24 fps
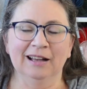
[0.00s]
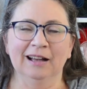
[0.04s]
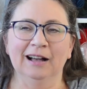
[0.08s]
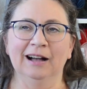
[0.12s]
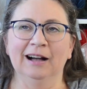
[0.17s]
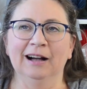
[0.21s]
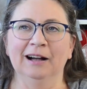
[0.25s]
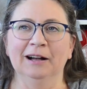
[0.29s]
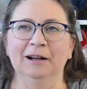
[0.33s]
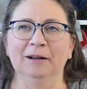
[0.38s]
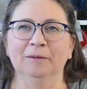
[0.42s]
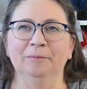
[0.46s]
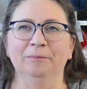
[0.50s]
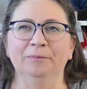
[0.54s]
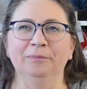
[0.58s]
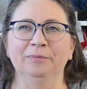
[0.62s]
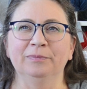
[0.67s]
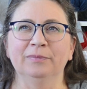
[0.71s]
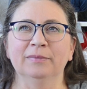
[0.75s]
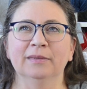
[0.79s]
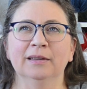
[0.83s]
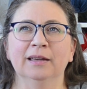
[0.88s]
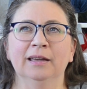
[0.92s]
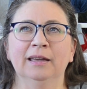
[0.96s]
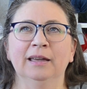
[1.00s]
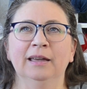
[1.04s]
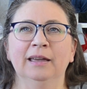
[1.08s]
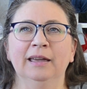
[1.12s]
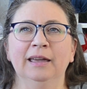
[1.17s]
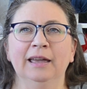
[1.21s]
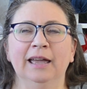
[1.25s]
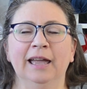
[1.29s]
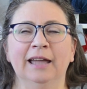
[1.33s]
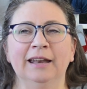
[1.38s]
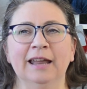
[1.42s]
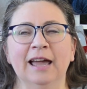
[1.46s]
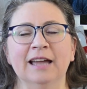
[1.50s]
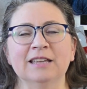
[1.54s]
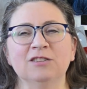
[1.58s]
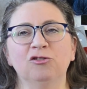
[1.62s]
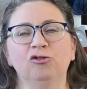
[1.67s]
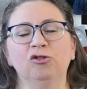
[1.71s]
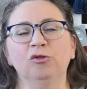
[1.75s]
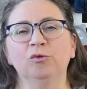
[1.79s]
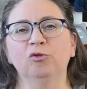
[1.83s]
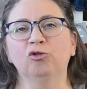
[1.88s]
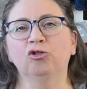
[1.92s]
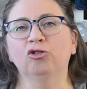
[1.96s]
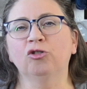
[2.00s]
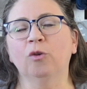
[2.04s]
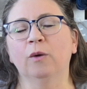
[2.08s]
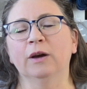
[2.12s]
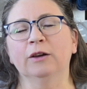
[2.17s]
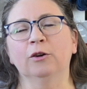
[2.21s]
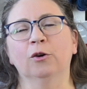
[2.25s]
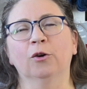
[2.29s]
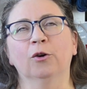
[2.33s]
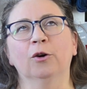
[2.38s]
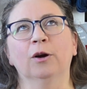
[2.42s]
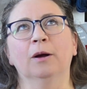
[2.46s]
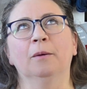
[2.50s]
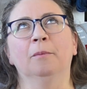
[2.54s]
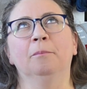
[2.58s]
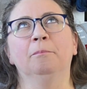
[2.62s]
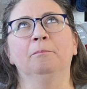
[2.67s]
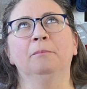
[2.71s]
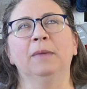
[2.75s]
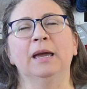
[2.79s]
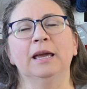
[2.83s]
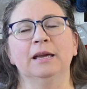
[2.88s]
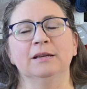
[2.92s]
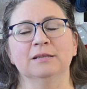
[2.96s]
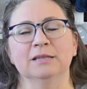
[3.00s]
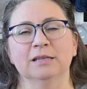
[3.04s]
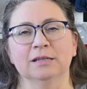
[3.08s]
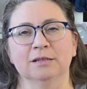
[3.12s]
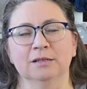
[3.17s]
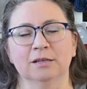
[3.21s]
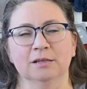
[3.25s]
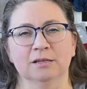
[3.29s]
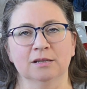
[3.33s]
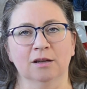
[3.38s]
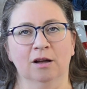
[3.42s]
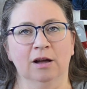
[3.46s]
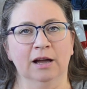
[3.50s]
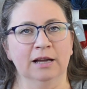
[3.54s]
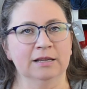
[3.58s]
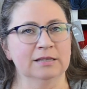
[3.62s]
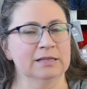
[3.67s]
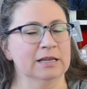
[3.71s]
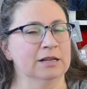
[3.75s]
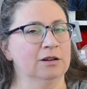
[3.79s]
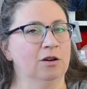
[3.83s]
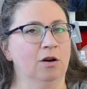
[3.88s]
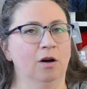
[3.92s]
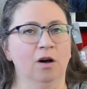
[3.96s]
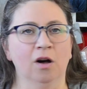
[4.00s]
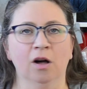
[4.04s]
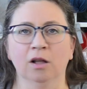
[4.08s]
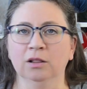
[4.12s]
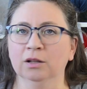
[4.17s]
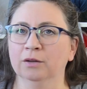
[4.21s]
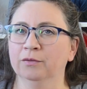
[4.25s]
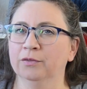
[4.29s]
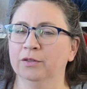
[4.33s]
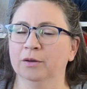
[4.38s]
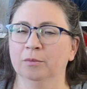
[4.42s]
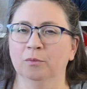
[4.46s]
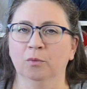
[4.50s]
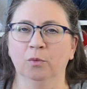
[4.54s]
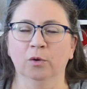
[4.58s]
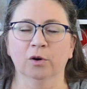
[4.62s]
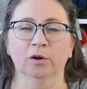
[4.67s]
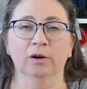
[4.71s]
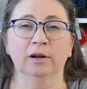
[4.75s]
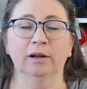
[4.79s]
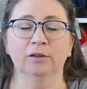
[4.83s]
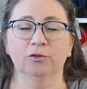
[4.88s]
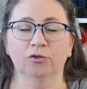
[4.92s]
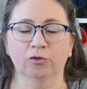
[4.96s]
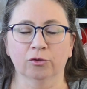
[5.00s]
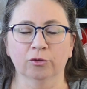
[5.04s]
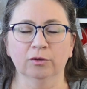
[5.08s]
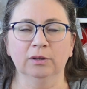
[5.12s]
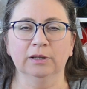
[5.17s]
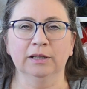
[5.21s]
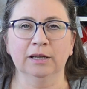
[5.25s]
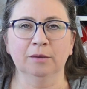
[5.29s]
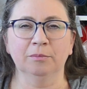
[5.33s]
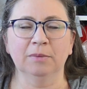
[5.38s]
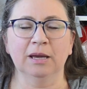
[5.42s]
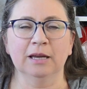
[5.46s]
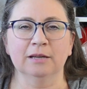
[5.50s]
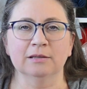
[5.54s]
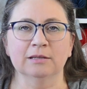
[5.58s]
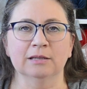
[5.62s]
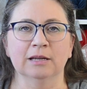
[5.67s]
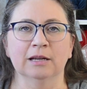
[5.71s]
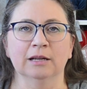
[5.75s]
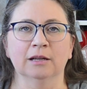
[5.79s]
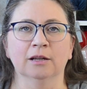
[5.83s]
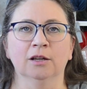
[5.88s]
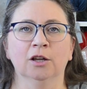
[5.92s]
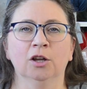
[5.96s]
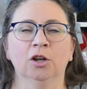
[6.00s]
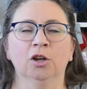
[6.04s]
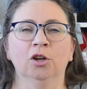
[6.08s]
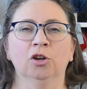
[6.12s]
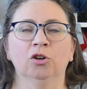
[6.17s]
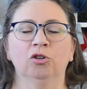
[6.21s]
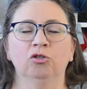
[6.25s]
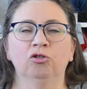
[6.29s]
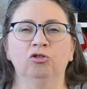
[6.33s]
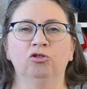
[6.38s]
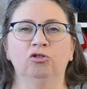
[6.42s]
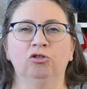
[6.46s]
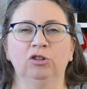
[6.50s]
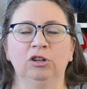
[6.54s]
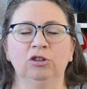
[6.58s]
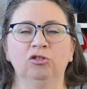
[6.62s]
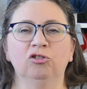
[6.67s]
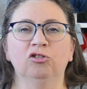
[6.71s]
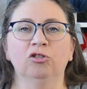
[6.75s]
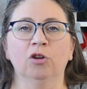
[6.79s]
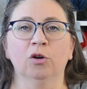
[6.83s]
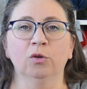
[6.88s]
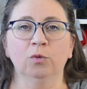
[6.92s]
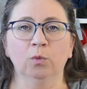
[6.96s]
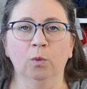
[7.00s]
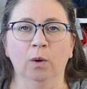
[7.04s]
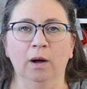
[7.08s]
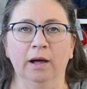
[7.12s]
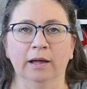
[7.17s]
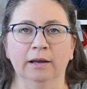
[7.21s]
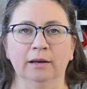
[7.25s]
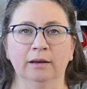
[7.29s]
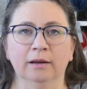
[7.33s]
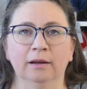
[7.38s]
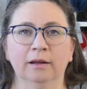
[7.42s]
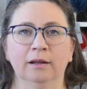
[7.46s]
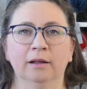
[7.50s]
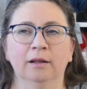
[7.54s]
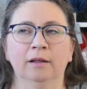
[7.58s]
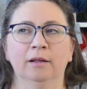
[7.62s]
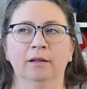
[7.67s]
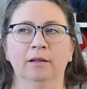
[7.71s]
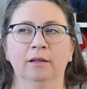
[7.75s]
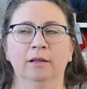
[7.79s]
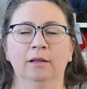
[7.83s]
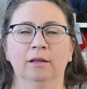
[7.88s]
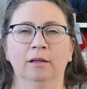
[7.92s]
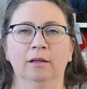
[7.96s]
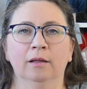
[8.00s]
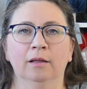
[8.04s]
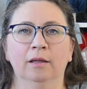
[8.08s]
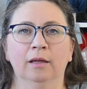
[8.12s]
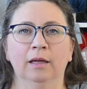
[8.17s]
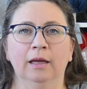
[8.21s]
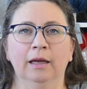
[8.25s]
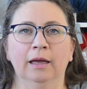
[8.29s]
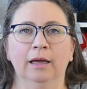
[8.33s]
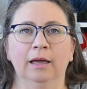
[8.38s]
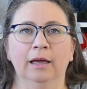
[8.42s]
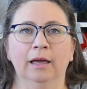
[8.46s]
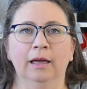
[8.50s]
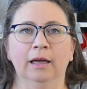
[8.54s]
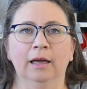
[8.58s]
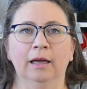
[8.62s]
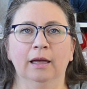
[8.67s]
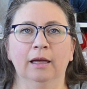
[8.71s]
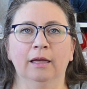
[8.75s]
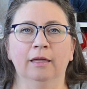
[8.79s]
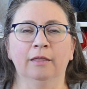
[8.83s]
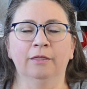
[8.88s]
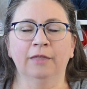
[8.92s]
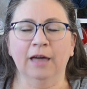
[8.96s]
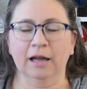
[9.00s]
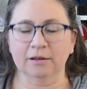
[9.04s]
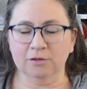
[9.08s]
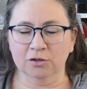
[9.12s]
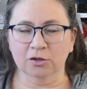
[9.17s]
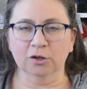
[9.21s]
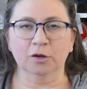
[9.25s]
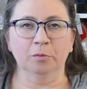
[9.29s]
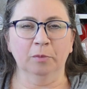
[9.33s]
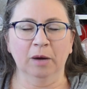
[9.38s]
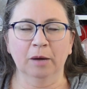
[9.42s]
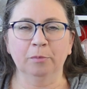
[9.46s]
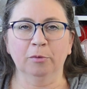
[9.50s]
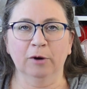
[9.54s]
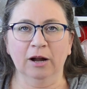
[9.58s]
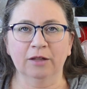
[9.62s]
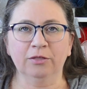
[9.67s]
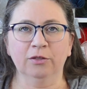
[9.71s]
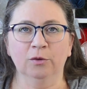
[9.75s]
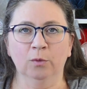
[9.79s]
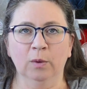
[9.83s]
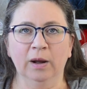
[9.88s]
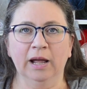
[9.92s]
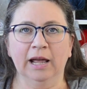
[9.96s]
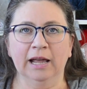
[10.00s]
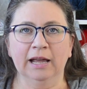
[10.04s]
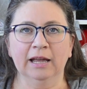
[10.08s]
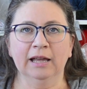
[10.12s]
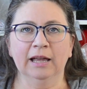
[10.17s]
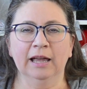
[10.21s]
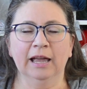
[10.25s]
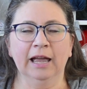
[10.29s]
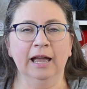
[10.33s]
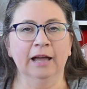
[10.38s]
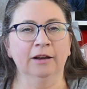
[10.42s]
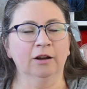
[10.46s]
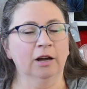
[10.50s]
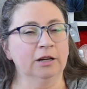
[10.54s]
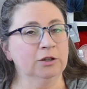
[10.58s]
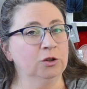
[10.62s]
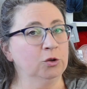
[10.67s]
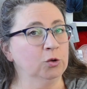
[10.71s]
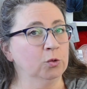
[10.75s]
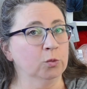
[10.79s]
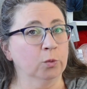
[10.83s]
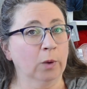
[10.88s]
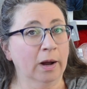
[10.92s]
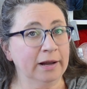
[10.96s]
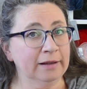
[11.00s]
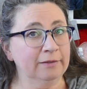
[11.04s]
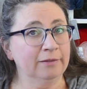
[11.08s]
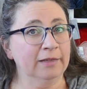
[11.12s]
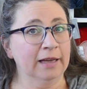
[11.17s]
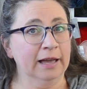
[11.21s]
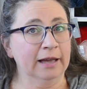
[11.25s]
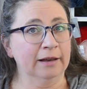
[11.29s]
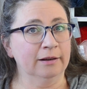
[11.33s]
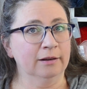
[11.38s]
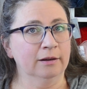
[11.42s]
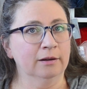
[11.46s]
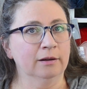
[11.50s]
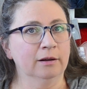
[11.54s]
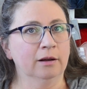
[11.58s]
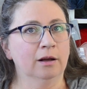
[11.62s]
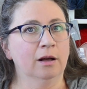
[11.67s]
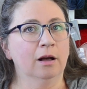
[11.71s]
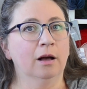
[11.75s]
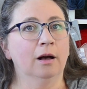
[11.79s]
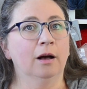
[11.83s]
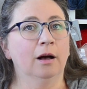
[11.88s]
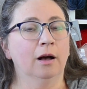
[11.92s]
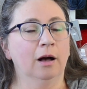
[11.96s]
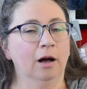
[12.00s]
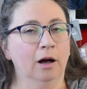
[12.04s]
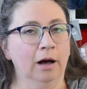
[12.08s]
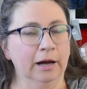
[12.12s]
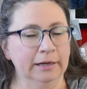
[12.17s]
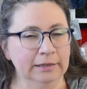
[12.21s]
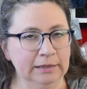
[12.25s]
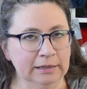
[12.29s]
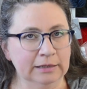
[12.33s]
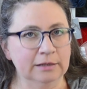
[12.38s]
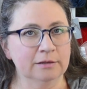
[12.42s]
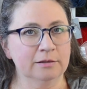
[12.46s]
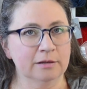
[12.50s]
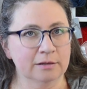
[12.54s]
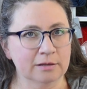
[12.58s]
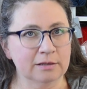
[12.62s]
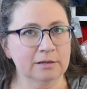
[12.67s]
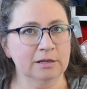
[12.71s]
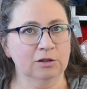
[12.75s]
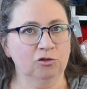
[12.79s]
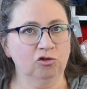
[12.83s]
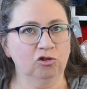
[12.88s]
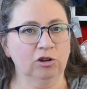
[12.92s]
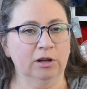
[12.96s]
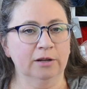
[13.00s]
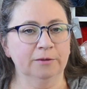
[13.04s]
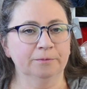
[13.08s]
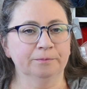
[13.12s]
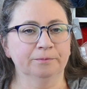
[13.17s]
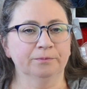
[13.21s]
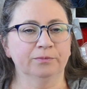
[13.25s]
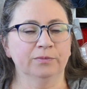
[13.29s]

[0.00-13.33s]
And as she was showing her amazing designs, and all of them were truly amazing, she showed one that took my breath away. And I knew right then I needed to stitch it.